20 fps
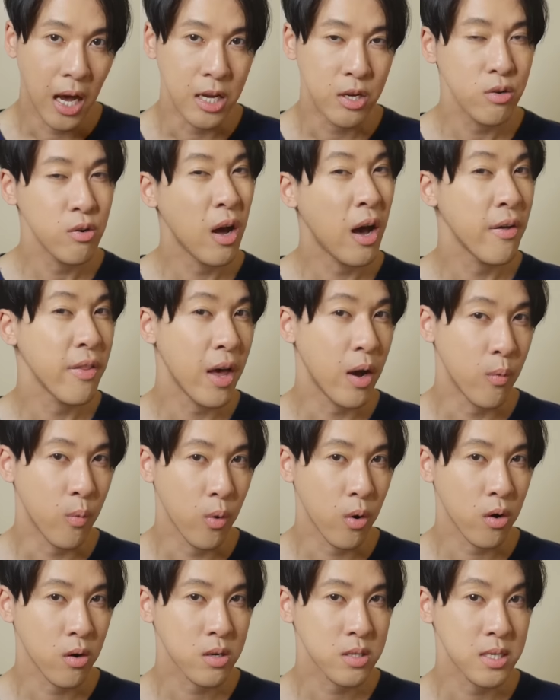I don't know how that
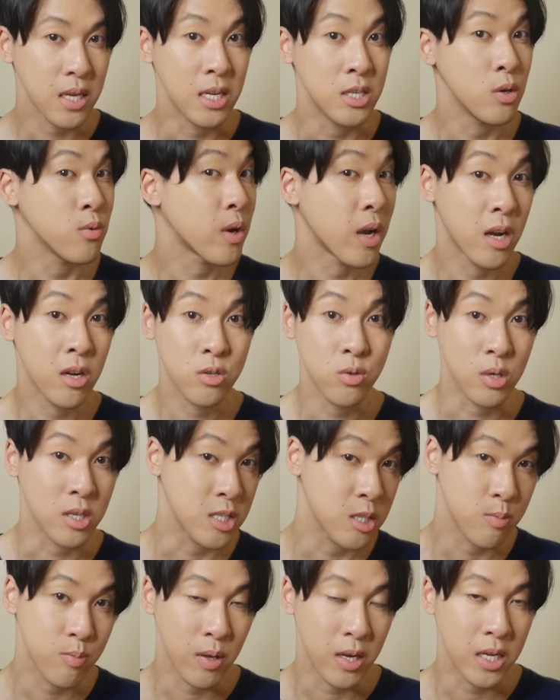works and don't care to
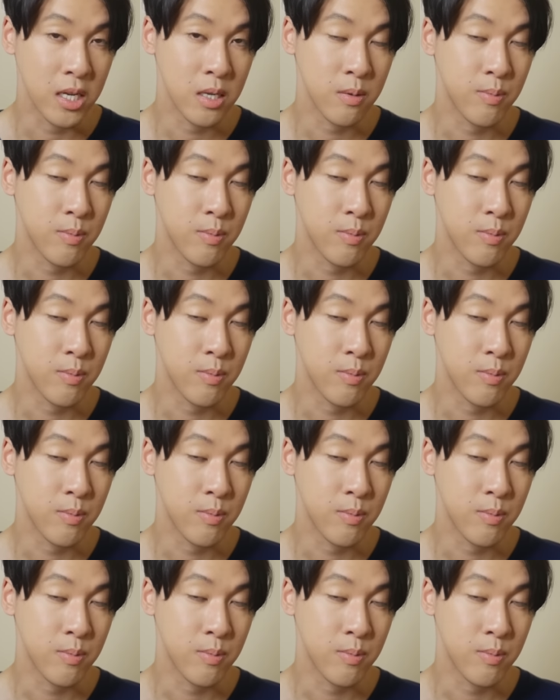explain